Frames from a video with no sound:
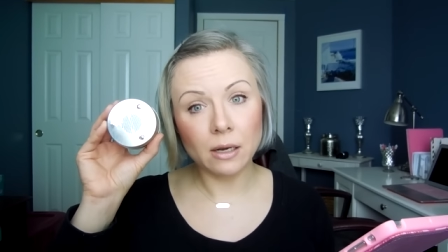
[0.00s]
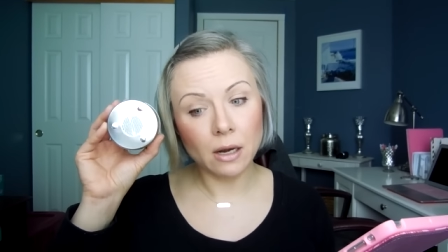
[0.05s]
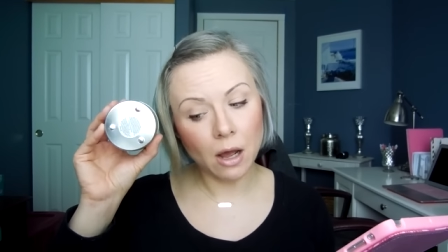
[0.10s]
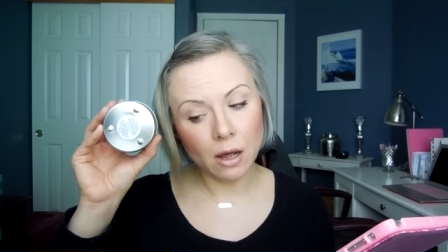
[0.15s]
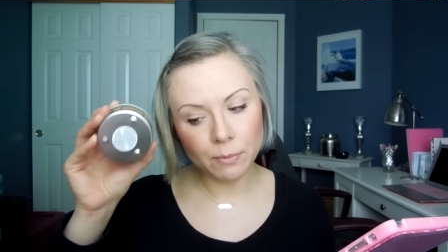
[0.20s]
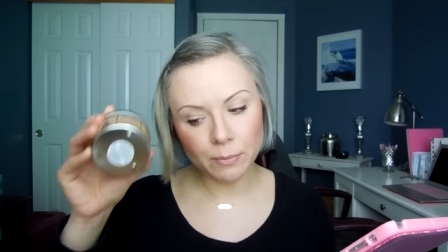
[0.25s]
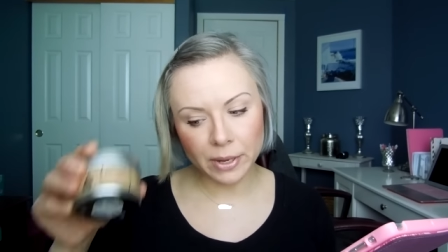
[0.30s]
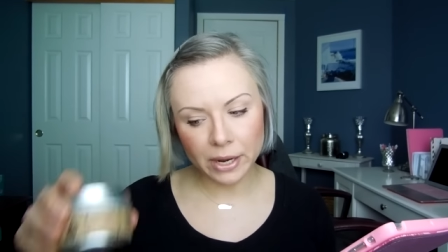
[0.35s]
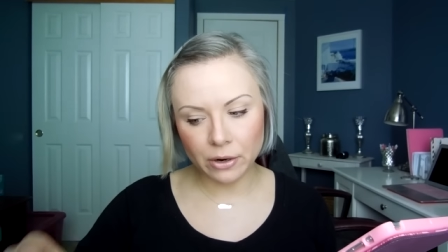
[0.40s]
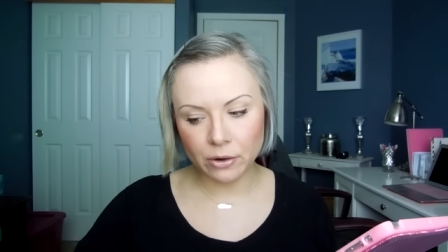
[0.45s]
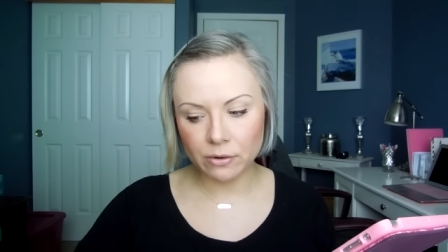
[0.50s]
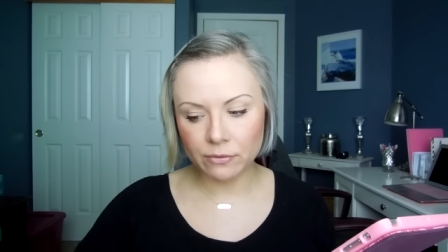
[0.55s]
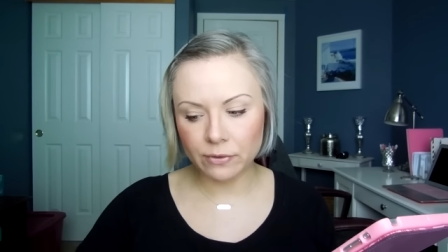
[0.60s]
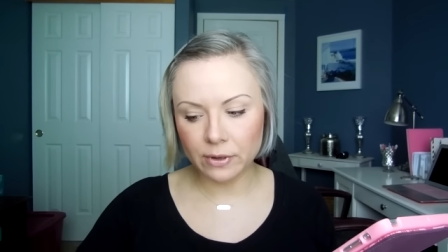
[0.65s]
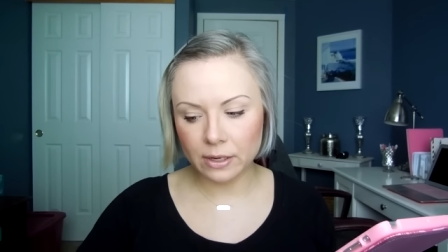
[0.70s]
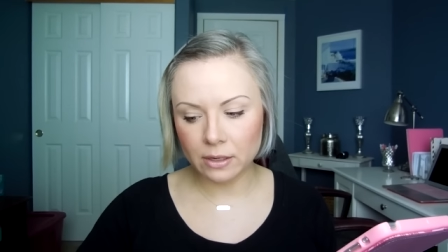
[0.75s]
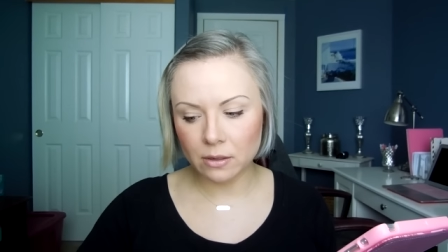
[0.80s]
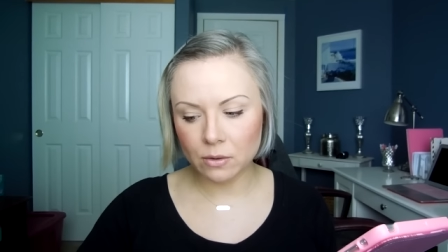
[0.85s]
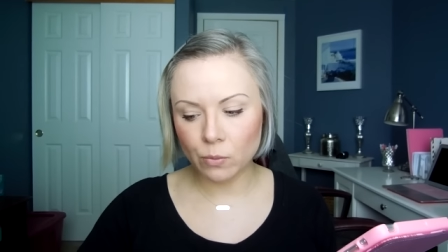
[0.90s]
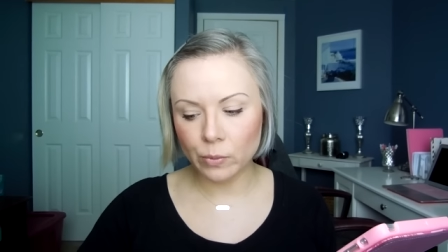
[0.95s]
not
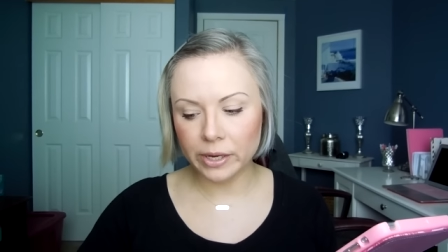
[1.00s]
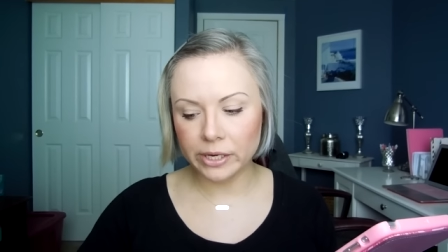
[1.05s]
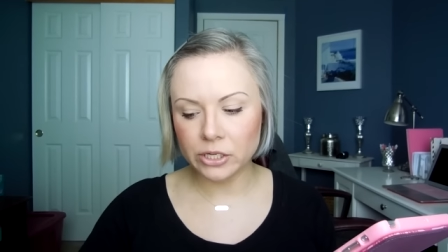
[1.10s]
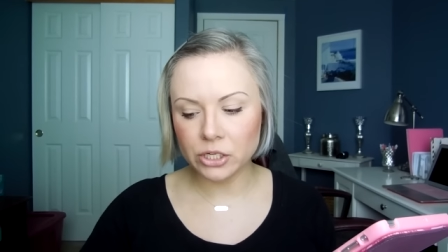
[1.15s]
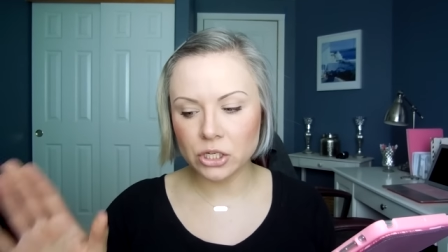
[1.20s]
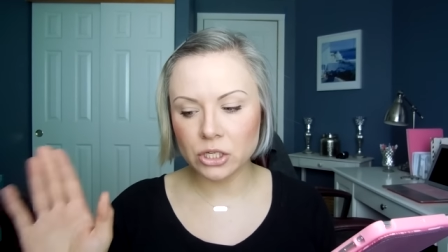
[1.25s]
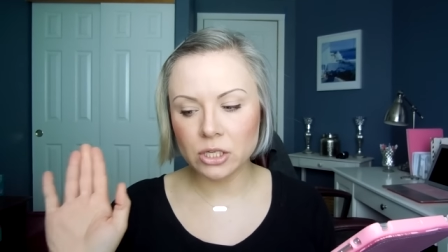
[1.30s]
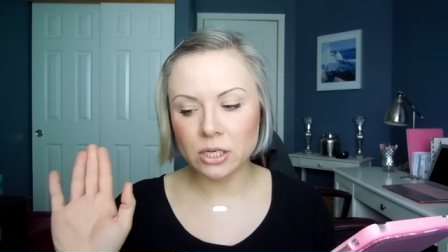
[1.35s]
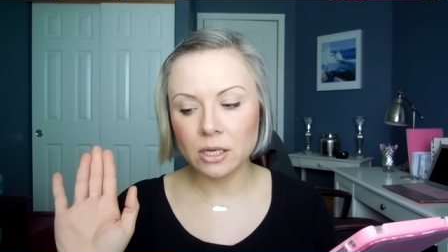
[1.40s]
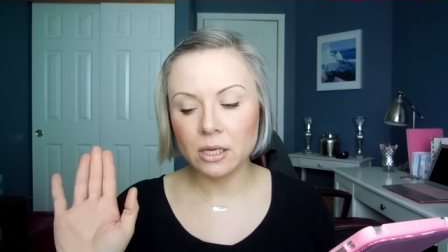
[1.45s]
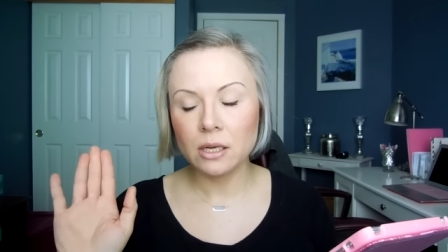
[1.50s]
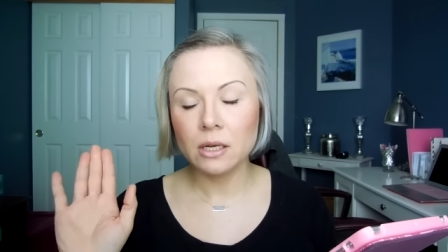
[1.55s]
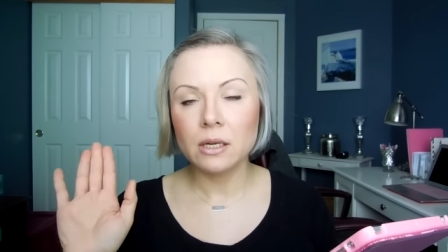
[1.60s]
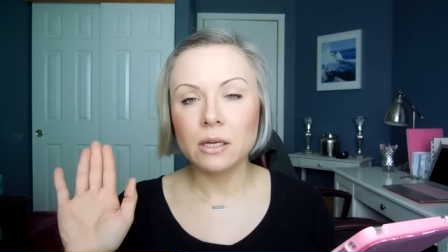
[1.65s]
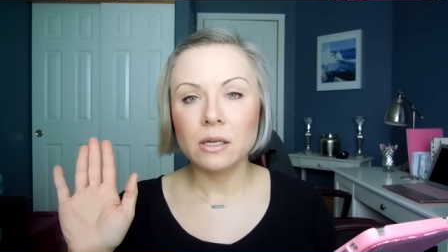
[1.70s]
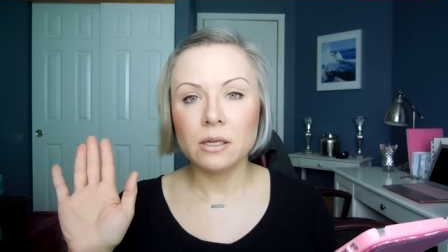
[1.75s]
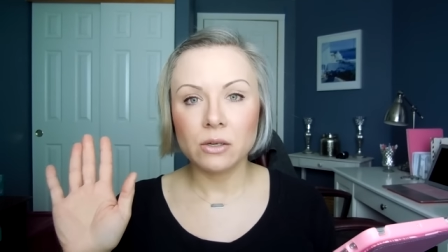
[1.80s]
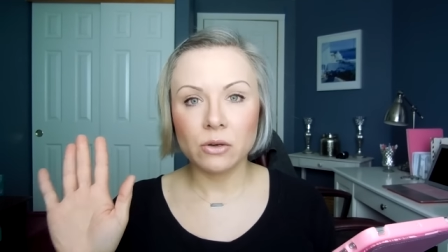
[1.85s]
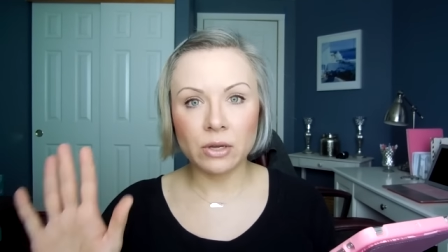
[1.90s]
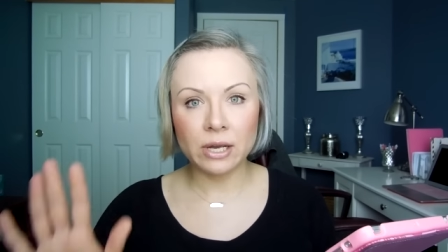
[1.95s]
paraffin, which
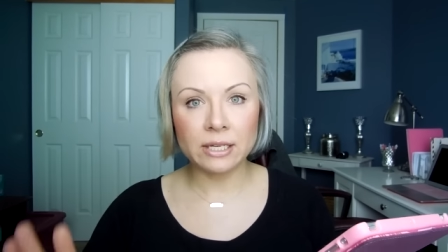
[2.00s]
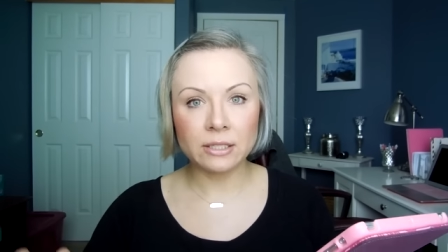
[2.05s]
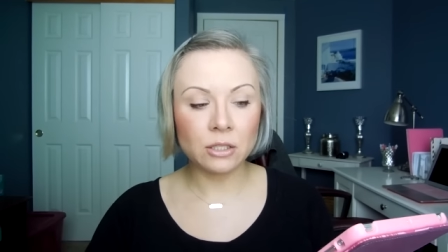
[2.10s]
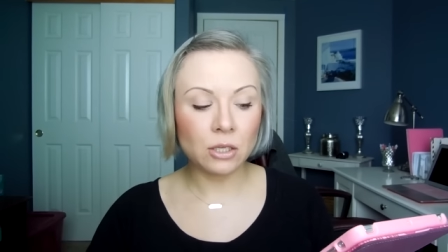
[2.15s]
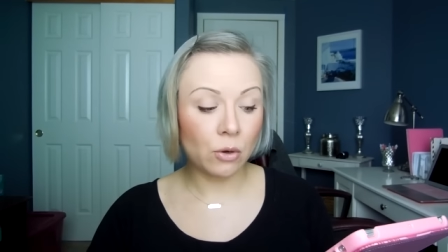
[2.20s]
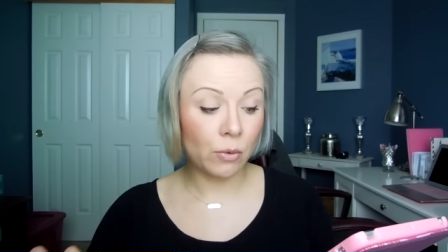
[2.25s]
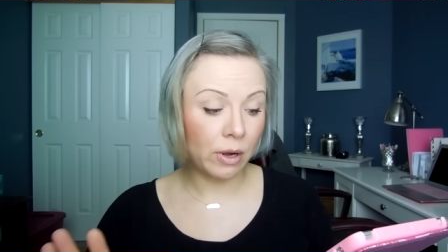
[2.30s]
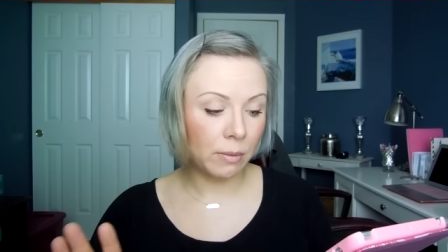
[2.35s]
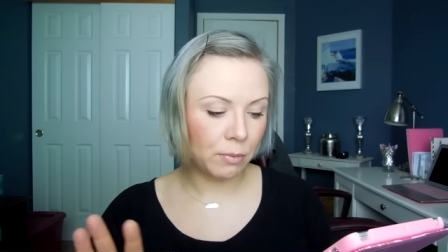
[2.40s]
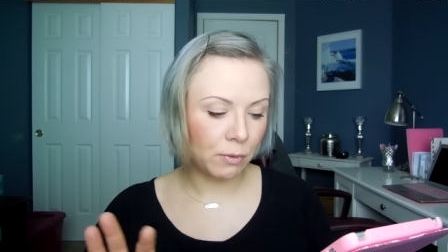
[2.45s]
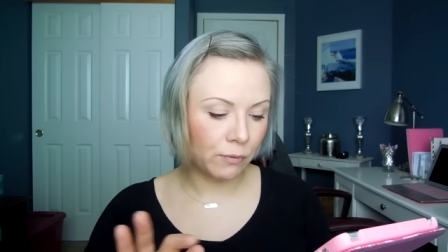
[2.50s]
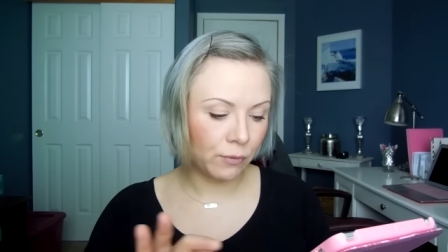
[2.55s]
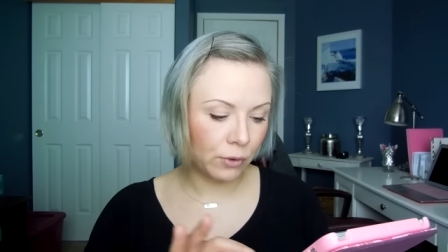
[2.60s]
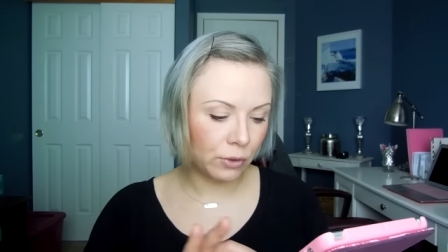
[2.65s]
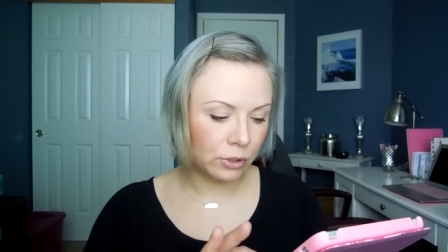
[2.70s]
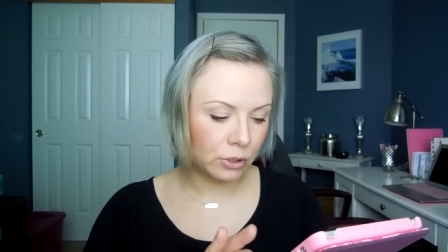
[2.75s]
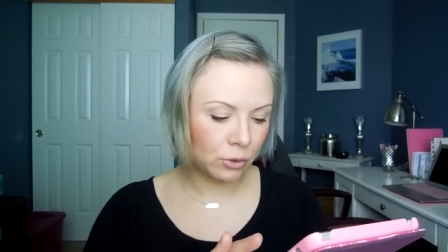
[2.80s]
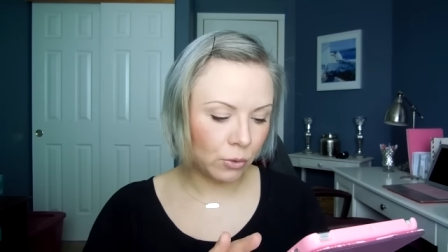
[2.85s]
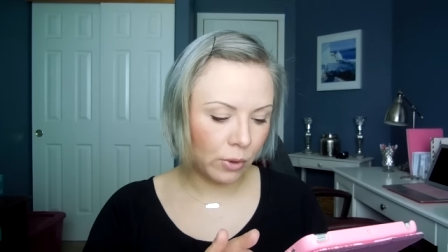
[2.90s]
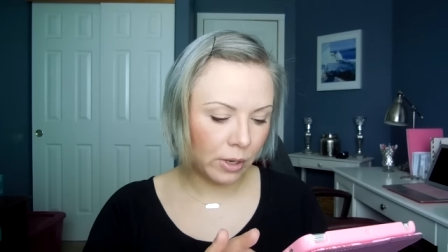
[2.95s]
you guys know I
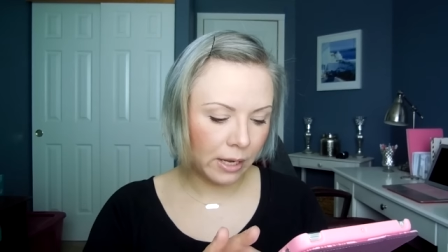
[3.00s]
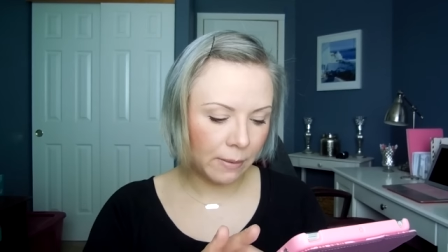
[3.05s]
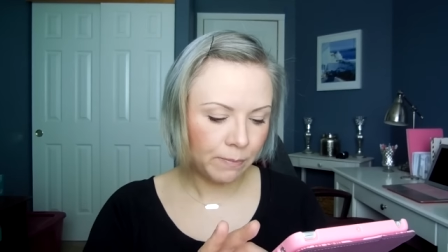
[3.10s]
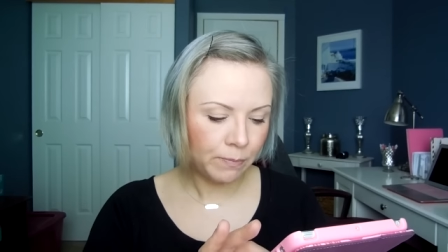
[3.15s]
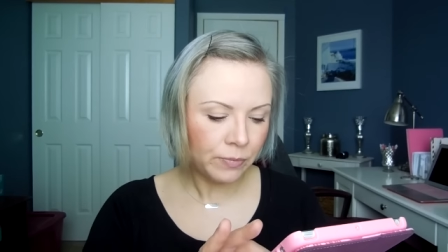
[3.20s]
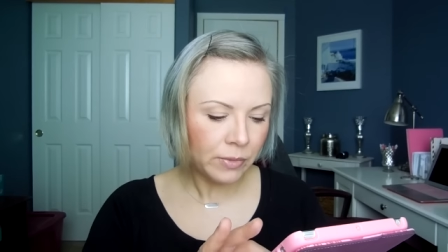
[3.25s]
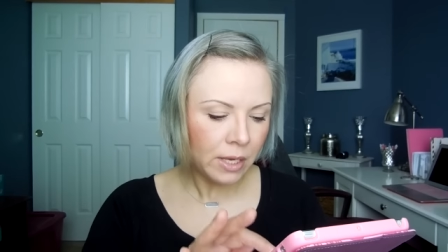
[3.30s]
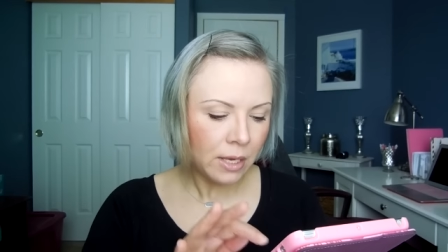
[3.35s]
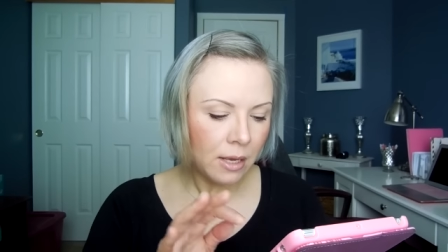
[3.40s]
prefer soy.